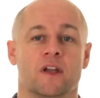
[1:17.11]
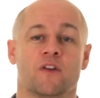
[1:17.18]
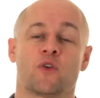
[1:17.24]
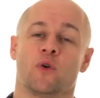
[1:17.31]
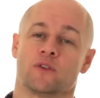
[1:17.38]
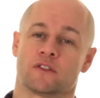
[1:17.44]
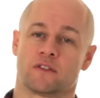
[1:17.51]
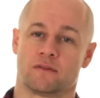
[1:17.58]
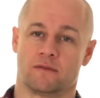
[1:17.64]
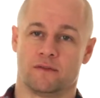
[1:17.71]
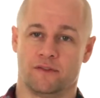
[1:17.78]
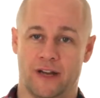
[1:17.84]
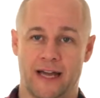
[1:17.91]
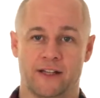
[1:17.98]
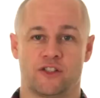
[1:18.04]
Of course,
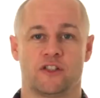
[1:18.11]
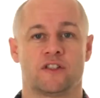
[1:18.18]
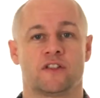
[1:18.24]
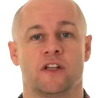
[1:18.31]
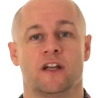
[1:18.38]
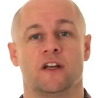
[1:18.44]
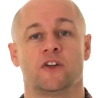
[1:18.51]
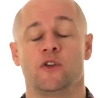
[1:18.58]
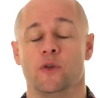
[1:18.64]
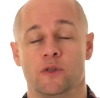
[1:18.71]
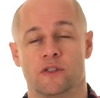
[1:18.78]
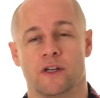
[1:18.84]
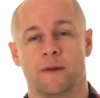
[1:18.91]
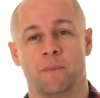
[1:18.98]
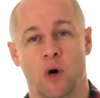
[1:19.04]
Flash is still a
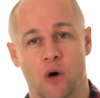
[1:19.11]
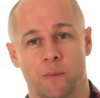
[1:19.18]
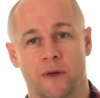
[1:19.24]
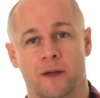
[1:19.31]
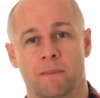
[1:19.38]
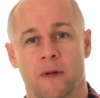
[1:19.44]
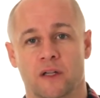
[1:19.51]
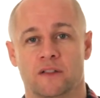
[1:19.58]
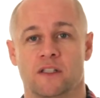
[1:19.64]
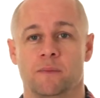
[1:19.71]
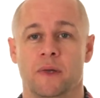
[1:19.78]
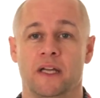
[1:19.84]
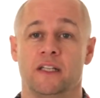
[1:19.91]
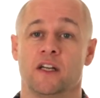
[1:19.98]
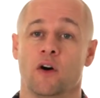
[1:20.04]
hugely popular
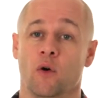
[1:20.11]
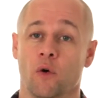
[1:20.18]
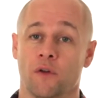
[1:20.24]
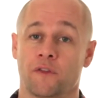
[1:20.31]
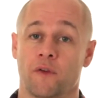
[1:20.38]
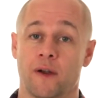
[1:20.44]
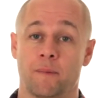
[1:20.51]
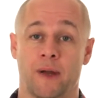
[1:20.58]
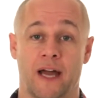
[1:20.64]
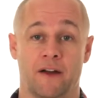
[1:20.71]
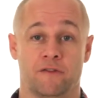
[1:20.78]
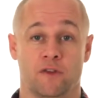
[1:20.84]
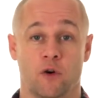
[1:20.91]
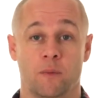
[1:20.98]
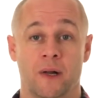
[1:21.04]
multimedia authoring
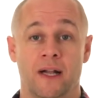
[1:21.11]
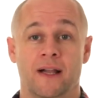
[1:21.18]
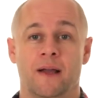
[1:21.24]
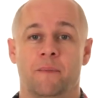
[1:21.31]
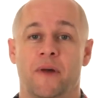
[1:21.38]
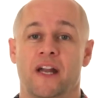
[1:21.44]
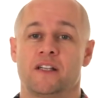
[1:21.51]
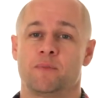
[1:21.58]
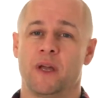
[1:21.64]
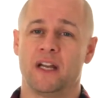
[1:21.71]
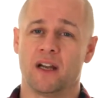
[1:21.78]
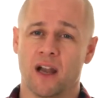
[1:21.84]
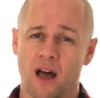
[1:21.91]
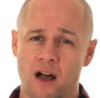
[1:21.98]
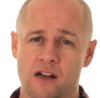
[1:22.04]
platform, but it's
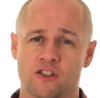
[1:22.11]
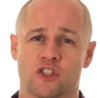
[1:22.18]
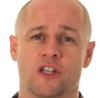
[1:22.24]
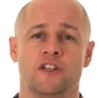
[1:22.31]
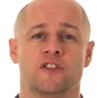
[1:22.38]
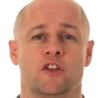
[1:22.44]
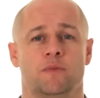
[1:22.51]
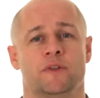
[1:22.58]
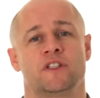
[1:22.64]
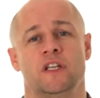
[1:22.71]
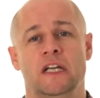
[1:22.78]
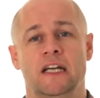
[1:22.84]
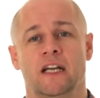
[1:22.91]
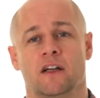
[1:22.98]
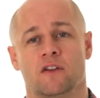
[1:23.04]
been largely
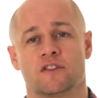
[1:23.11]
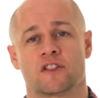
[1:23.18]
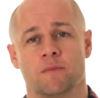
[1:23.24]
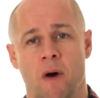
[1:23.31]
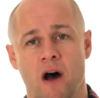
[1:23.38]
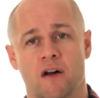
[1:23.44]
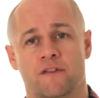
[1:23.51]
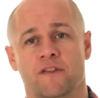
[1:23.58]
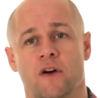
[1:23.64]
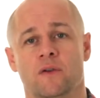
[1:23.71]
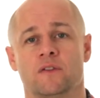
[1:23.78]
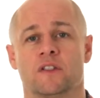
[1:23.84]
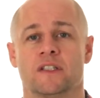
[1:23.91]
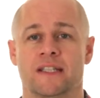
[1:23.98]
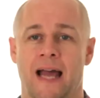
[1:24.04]
superseded on
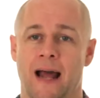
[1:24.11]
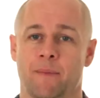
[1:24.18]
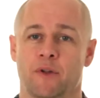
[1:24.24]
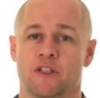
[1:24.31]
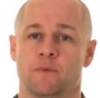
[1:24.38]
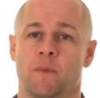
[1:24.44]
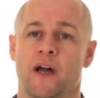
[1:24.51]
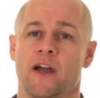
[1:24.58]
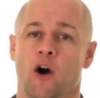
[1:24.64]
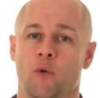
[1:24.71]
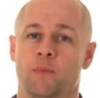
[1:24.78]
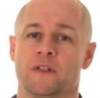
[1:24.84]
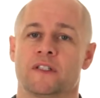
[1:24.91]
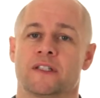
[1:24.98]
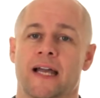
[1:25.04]
smartphones and tablets by
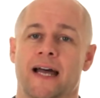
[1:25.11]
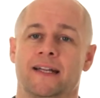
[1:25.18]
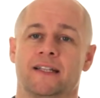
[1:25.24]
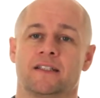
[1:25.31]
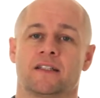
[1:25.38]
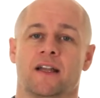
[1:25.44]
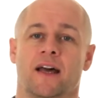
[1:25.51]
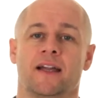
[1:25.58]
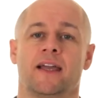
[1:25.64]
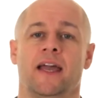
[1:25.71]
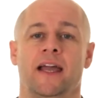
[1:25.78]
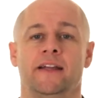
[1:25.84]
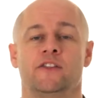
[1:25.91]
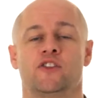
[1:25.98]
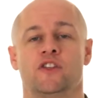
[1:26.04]
open standards
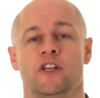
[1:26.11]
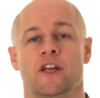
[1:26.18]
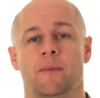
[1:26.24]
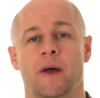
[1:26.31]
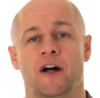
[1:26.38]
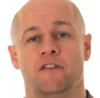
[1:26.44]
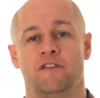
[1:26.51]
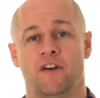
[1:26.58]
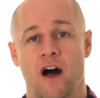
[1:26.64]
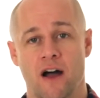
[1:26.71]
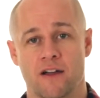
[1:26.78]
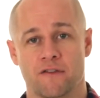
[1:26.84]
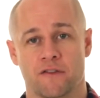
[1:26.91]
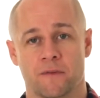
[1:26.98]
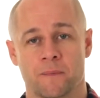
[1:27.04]
like
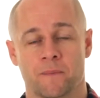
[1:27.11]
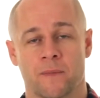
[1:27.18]
HTML5.